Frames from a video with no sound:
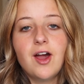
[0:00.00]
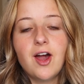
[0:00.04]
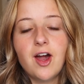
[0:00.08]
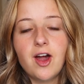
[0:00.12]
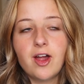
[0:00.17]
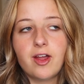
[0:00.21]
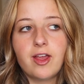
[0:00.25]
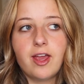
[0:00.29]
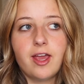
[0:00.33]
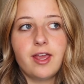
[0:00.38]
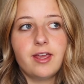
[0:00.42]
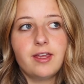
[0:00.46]

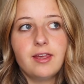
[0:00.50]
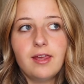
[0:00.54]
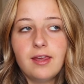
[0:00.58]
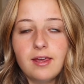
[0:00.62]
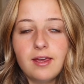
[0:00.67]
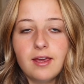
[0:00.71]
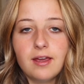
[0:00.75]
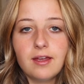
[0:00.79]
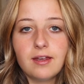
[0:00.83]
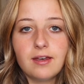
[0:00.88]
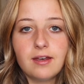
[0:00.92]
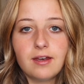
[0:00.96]
Okay,
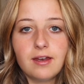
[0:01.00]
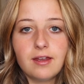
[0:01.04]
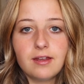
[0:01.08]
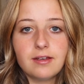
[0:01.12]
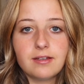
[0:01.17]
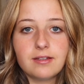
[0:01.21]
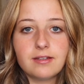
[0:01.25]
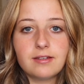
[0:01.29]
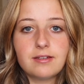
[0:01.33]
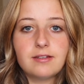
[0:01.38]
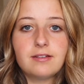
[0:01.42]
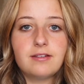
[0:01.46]
Keegan
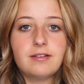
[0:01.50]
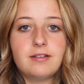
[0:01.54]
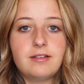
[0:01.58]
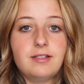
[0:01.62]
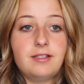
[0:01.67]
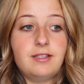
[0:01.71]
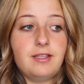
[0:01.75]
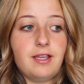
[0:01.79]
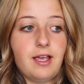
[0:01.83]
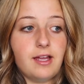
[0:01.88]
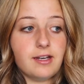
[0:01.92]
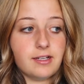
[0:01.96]

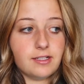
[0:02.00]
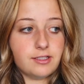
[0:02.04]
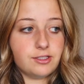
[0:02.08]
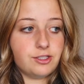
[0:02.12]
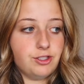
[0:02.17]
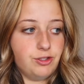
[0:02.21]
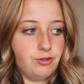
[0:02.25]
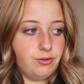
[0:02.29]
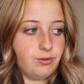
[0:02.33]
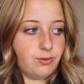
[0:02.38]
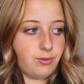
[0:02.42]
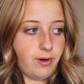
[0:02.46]
decided
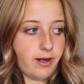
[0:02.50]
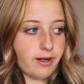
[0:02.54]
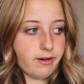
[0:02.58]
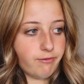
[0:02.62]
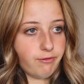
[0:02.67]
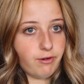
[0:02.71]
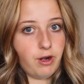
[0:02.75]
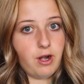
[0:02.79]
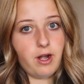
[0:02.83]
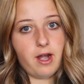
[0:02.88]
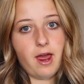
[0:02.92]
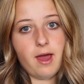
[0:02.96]
she was ready
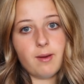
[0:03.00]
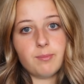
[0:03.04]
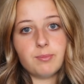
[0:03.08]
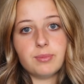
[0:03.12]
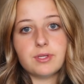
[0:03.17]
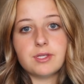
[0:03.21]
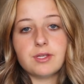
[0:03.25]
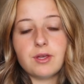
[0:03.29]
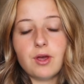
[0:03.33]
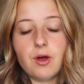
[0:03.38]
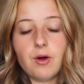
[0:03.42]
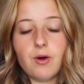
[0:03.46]
for a nap,
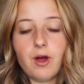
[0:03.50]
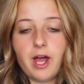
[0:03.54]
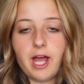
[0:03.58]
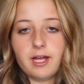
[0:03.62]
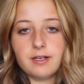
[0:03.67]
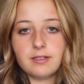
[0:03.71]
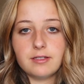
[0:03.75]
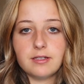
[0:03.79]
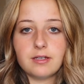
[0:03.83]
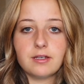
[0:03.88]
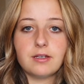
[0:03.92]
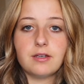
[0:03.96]
so I
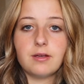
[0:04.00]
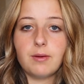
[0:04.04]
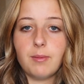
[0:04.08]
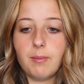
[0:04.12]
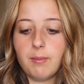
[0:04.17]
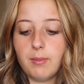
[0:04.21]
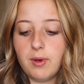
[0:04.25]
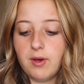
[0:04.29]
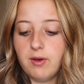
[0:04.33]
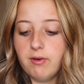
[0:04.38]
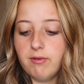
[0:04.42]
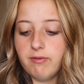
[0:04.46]
had to
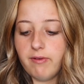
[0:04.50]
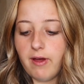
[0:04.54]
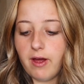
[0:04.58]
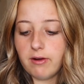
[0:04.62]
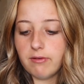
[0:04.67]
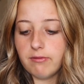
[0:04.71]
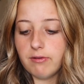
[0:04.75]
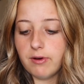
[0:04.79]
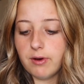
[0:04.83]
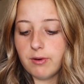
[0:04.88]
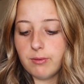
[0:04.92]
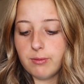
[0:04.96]
move out
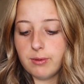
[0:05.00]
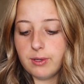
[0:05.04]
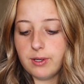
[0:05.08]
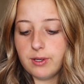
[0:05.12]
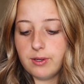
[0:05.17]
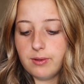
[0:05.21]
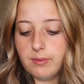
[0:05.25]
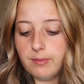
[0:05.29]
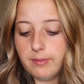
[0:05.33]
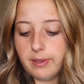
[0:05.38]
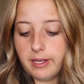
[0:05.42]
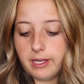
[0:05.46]
of her
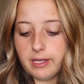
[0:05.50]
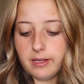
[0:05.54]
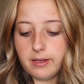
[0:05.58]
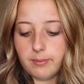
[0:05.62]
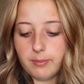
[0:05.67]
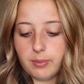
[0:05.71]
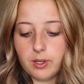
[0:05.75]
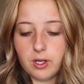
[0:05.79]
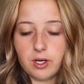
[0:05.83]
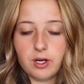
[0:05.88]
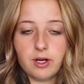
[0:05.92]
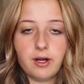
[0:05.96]
room
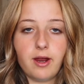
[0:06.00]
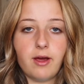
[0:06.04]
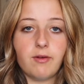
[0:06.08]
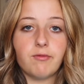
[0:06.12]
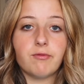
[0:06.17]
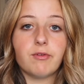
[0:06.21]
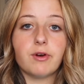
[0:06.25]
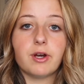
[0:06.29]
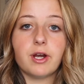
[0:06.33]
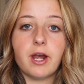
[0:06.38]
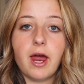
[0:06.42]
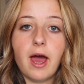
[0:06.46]
and put her
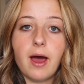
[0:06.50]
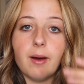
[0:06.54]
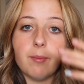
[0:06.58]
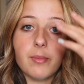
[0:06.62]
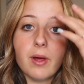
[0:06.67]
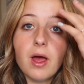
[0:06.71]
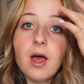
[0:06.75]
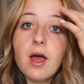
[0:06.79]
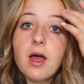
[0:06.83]
down for a nap.